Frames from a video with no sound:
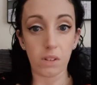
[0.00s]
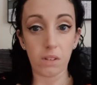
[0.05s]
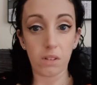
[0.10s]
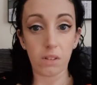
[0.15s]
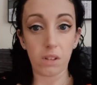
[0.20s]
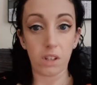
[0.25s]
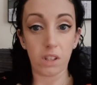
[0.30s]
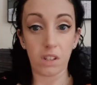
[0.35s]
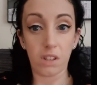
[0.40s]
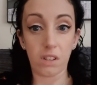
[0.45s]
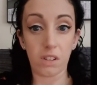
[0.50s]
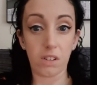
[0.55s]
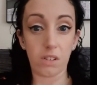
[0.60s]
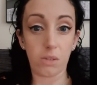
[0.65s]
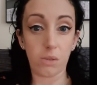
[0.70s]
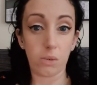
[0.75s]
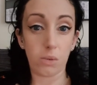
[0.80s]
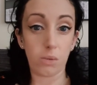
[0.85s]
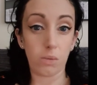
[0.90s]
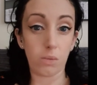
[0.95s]
as
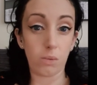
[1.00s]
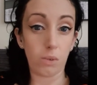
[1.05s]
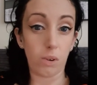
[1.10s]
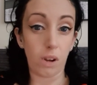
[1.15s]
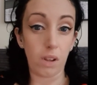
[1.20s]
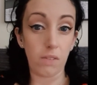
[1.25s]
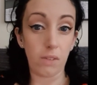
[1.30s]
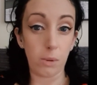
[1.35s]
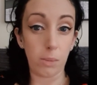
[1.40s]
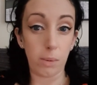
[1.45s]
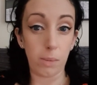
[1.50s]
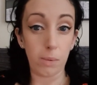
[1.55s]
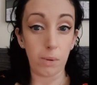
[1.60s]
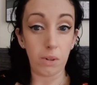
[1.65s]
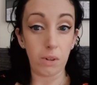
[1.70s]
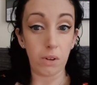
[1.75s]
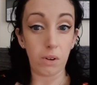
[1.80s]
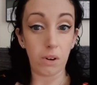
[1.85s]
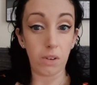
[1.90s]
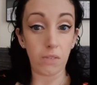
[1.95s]
quite a few people
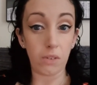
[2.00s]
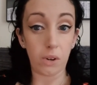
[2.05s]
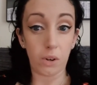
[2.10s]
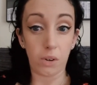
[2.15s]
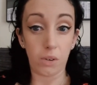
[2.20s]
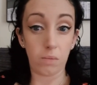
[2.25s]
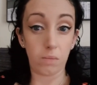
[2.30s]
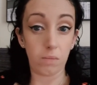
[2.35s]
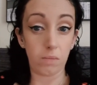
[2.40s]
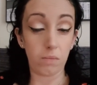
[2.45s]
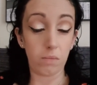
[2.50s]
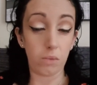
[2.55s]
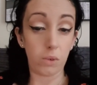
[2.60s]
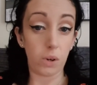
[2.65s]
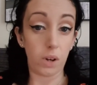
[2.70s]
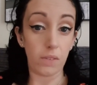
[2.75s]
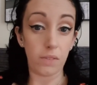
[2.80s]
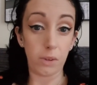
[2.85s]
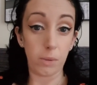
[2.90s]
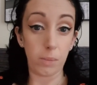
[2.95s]
know I've got
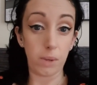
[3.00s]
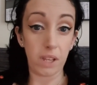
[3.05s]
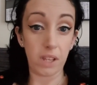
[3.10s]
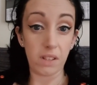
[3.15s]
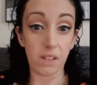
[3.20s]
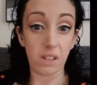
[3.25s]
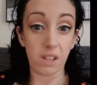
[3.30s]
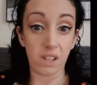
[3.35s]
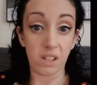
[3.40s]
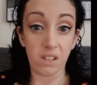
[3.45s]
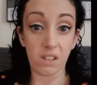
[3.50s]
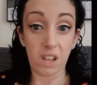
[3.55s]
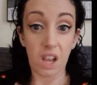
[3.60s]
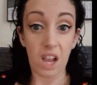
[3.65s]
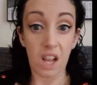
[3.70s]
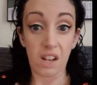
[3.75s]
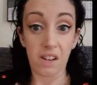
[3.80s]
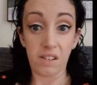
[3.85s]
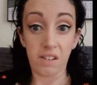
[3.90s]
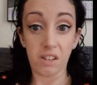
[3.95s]
quite a few piercings
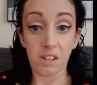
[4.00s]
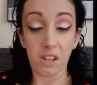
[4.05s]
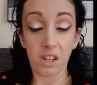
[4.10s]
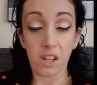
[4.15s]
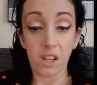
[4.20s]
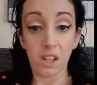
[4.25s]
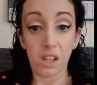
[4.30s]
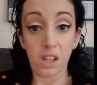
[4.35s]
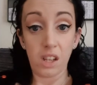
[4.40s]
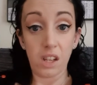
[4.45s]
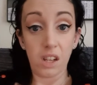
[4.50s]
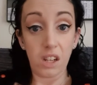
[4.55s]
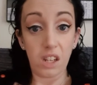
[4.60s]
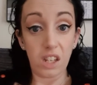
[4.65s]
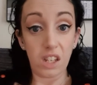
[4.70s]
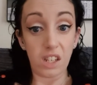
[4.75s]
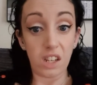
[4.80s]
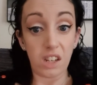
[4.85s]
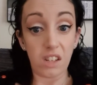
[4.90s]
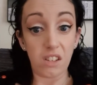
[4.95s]
and
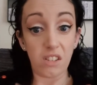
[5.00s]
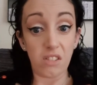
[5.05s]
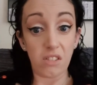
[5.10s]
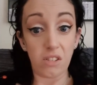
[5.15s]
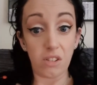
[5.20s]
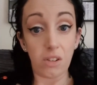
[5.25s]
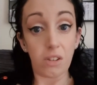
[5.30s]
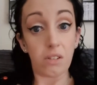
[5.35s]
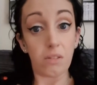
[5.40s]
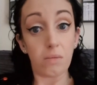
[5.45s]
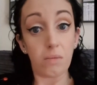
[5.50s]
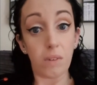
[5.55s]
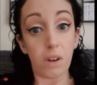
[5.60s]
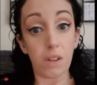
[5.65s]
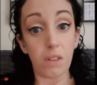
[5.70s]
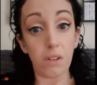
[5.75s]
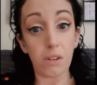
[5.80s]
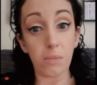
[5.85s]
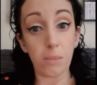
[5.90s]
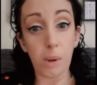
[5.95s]
tattoos, so I
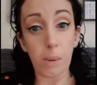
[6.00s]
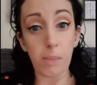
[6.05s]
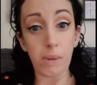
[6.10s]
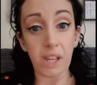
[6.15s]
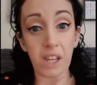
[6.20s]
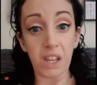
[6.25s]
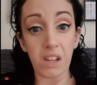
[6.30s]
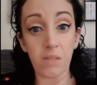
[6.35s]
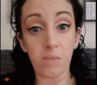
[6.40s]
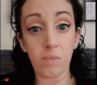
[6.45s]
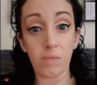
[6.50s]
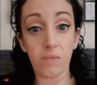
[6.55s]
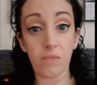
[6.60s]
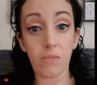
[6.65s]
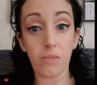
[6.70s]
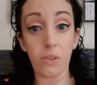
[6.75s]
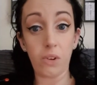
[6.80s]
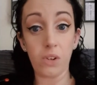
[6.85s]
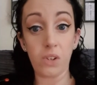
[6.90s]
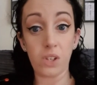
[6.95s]
thought it might be
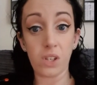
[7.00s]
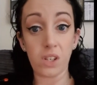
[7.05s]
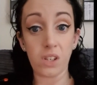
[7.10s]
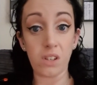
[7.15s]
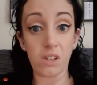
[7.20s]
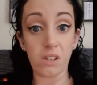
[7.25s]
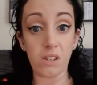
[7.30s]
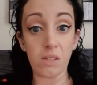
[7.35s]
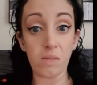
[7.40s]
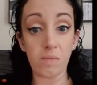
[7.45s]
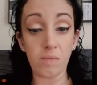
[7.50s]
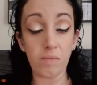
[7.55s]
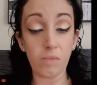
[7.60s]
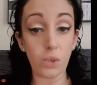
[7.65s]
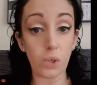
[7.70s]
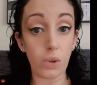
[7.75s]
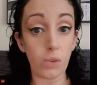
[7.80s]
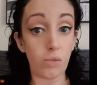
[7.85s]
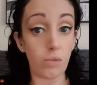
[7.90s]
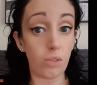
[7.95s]
fun to
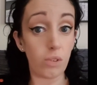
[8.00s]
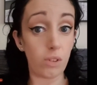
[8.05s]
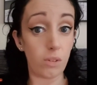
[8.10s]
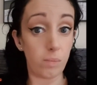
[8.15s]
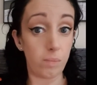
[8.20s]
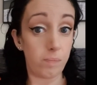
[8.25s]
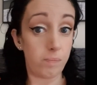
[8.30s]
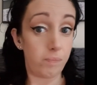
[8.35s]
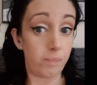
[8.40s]
go through them